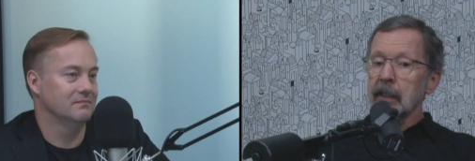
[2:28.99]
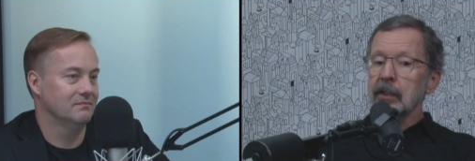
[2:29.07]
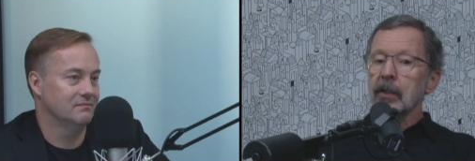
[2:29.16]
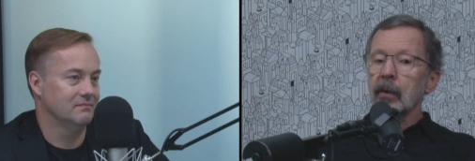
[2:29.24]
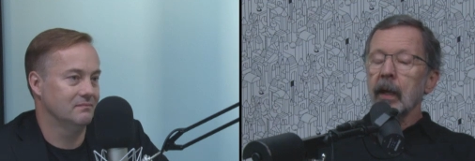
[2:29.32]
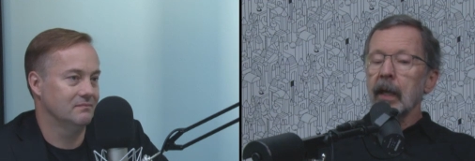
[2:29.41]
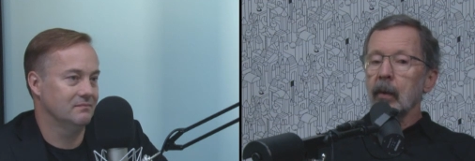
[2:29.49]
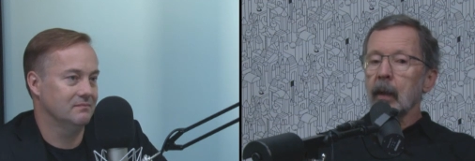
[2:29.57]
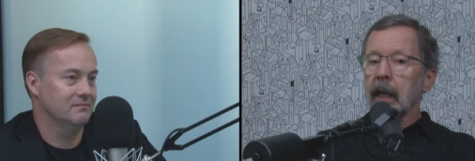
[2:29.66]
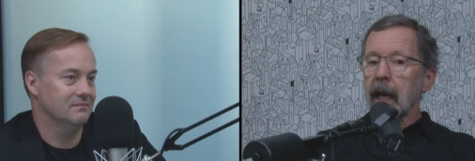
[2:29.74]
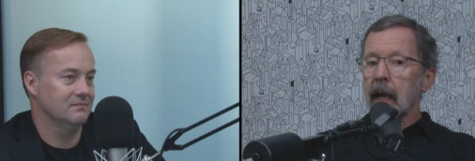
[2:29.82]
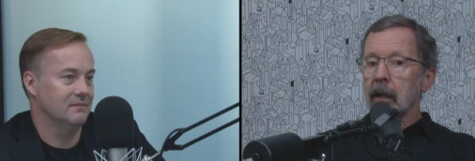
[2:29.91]
Speaker 1: So he
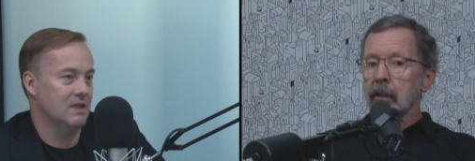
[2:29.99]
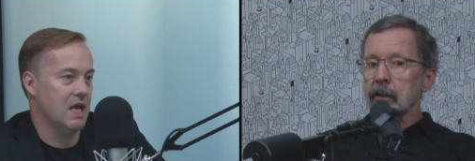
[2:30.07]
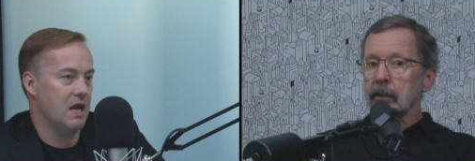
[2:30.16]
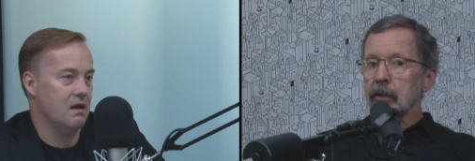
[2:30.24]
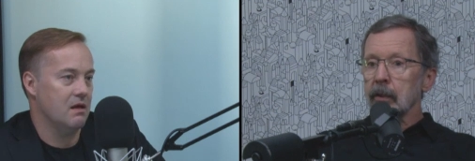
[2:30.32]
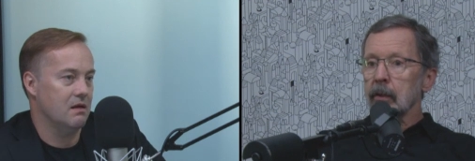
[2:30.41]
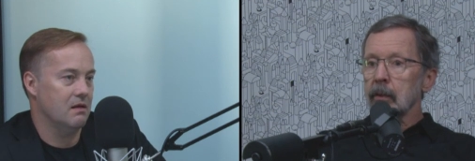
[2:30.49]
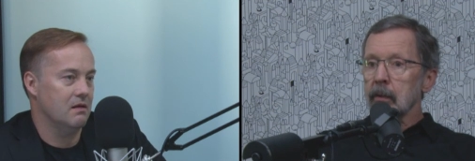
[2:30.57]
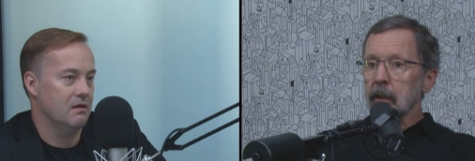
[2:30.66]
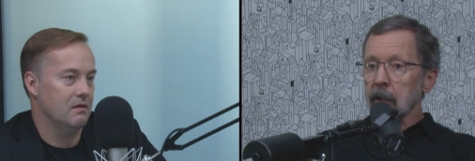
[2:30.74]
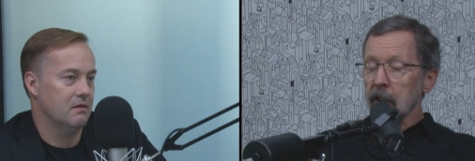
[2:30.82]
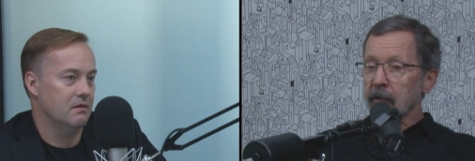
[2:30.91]
went out
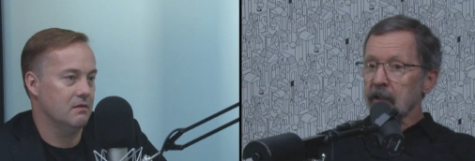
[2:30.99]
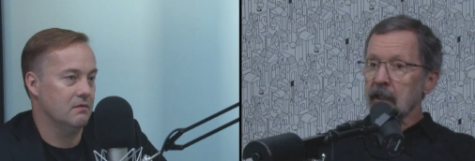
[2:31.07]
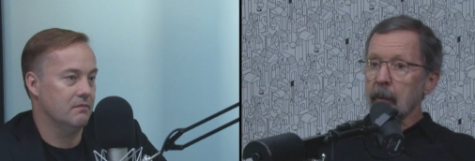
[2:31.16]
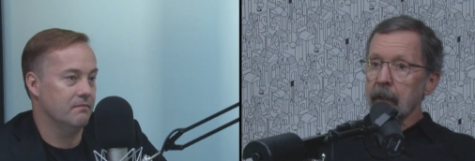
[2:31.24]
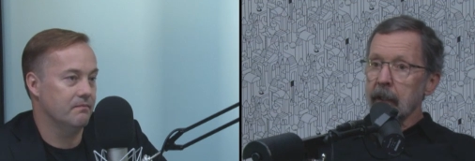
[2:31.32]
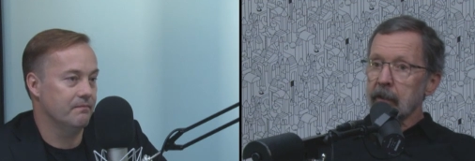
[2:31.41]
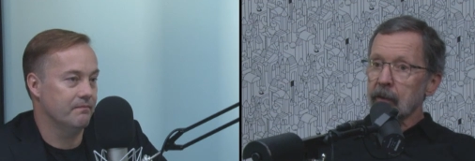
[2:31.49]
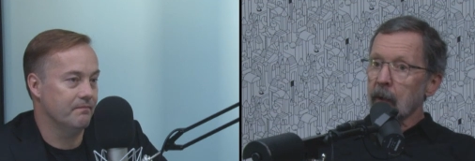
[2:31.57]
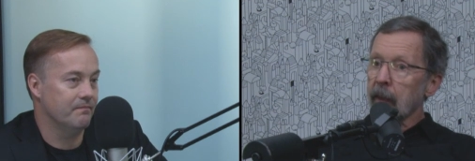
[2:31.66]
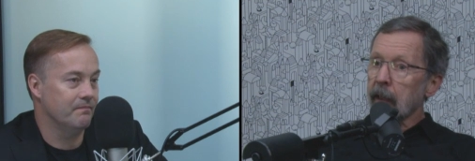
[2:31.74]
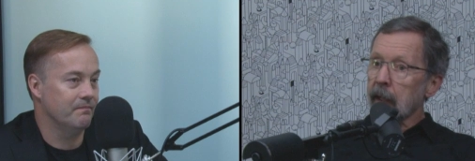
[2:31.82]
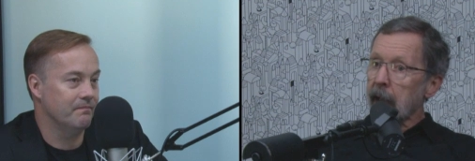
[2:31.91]
to look for somebody to
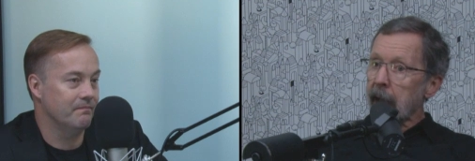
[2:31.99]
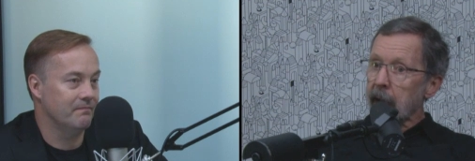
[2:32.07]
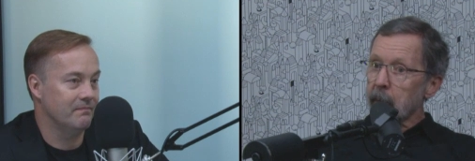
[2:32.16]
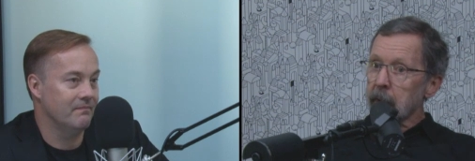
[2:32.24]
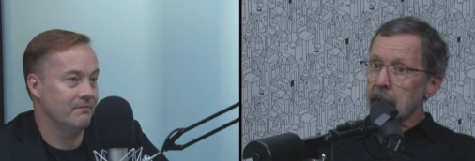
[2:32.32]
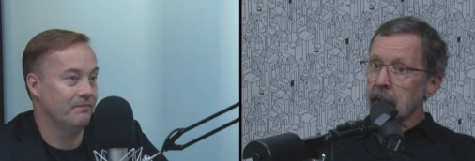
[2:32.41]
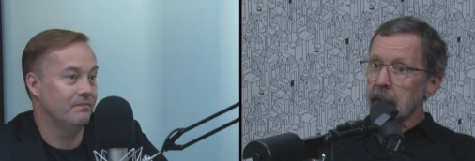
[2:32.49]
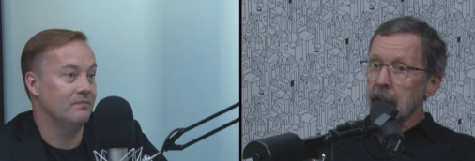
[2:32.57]
run the lab.